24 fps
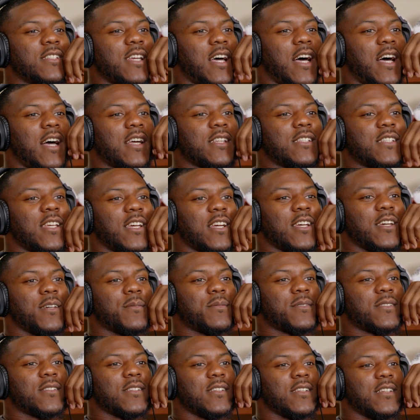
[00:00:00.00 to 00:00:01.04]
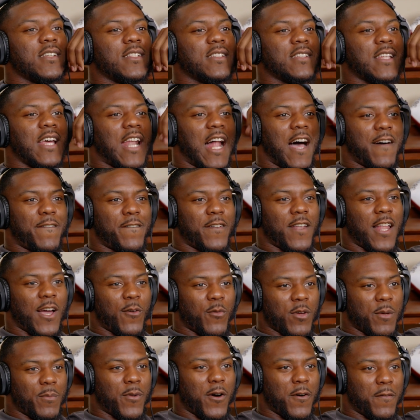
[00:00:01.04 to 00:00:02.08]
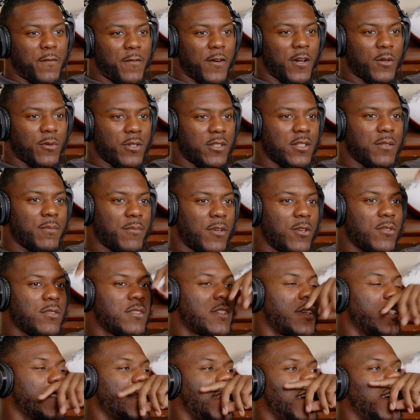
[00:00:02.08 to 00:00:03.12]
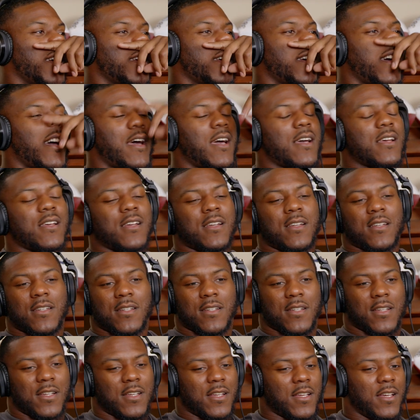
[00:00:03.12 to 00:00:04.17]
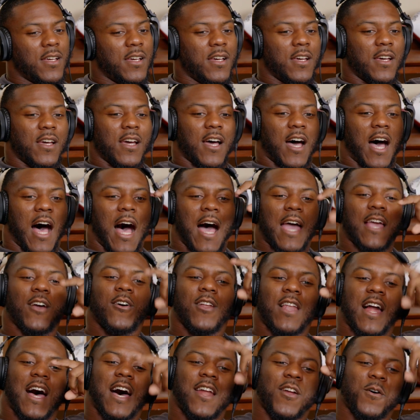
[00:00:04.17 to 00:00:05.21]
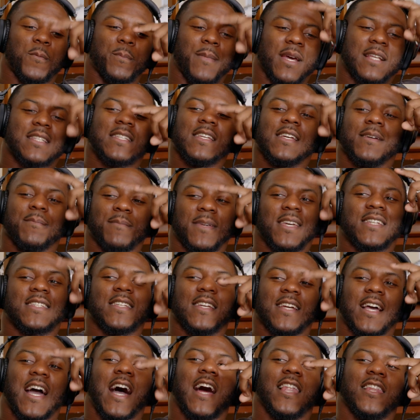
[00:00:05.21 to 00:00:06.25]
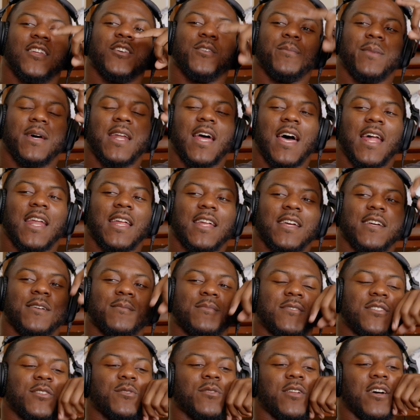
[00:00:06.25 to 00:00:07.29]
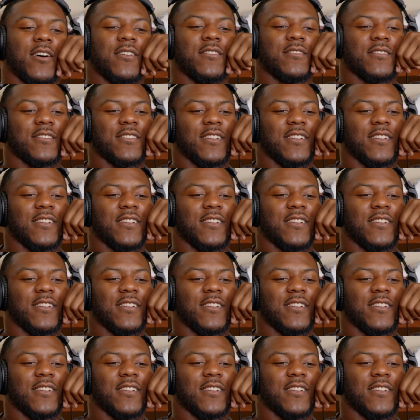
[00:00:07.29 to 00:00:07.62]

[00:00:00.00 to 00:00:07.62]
Josh Jacobs that I feel like we both fuck with the most, cause like, eh, I ain't gonna lie though, Mixon Mixon got a little bit out of him too though.